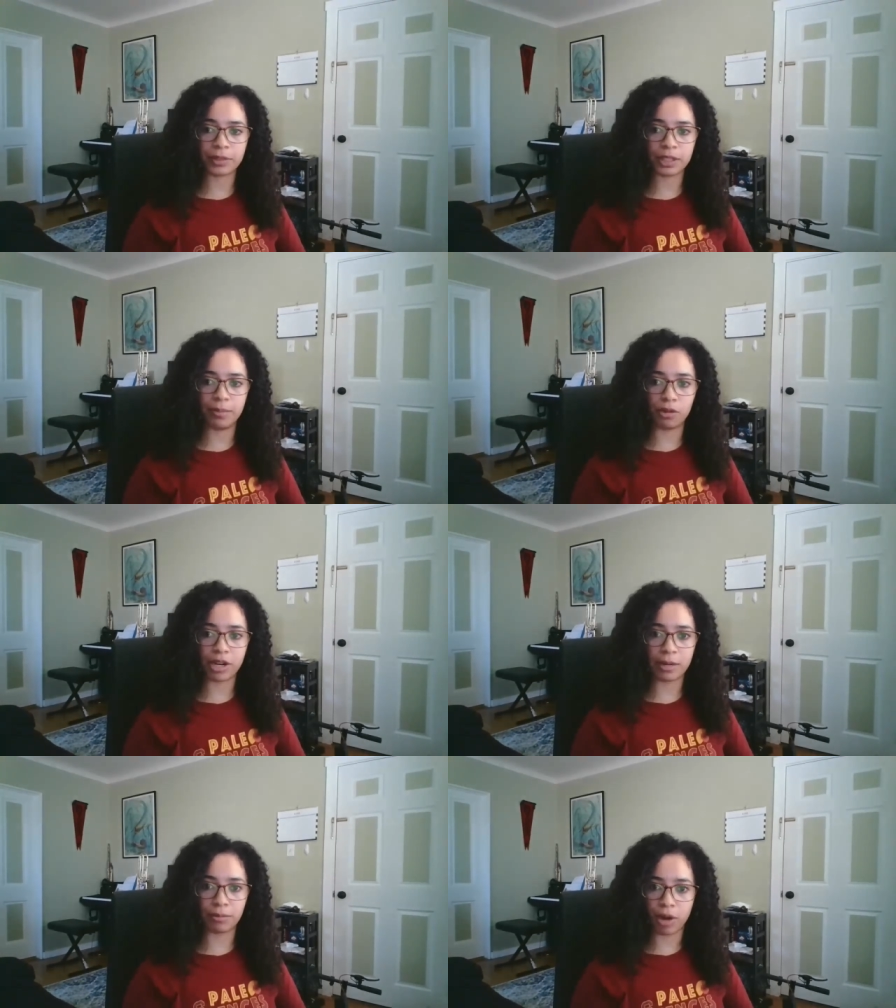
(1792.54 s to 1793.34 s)

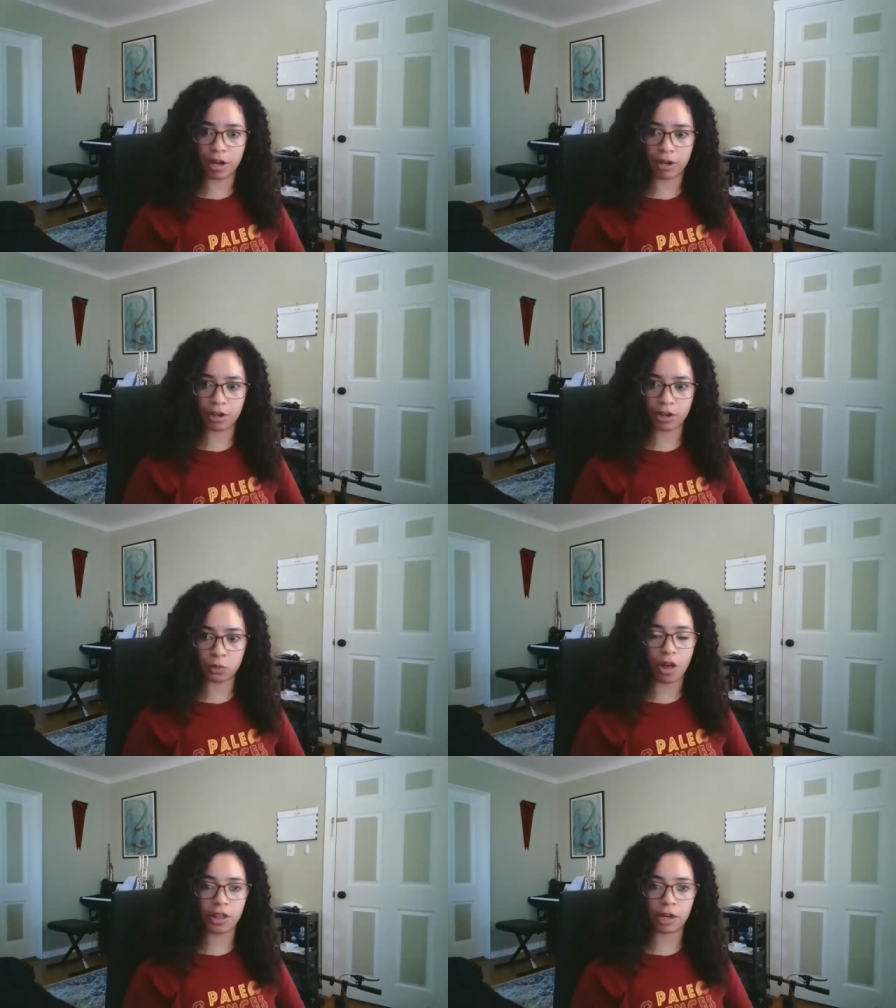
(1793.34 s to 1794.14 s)
marine
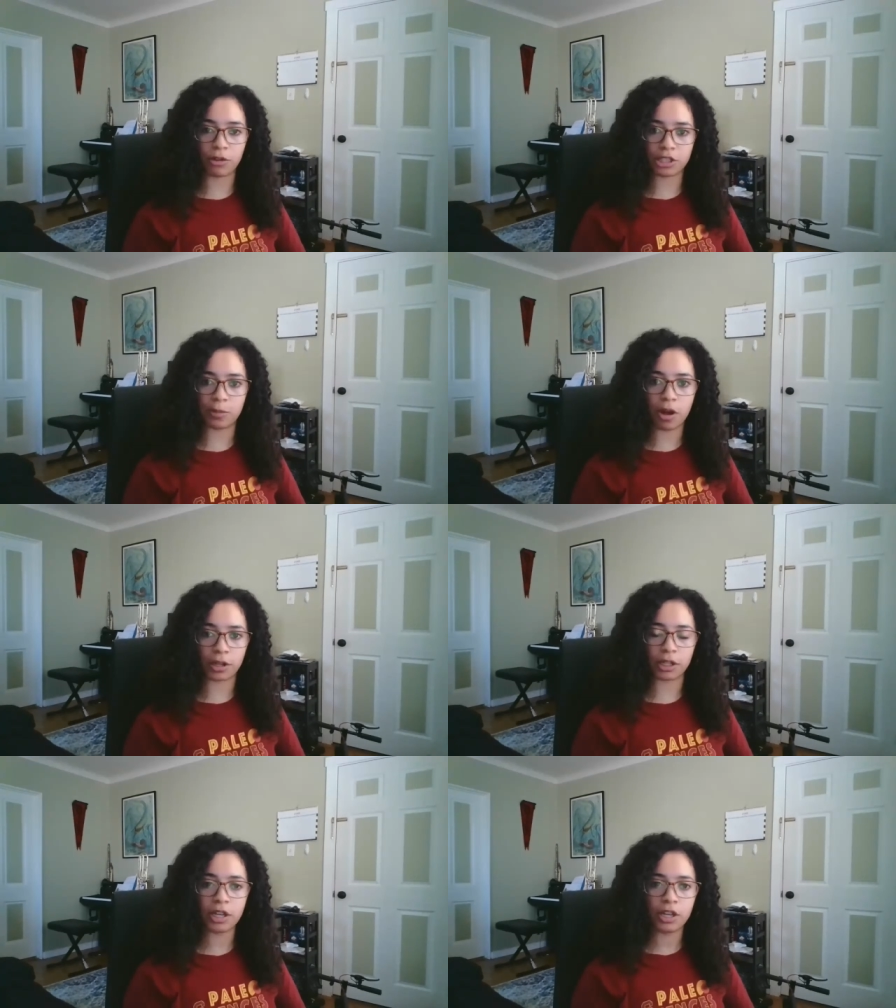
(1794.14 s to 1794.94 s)
predators while they were
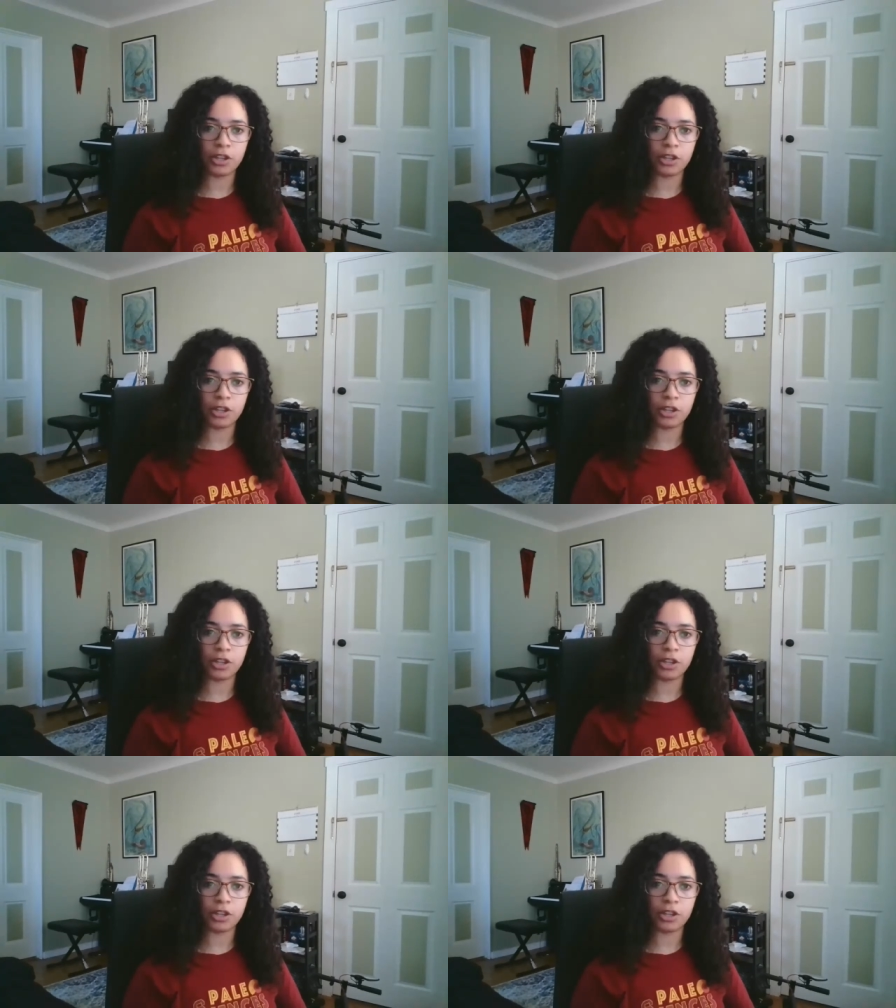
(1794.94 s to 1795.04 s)
smaller.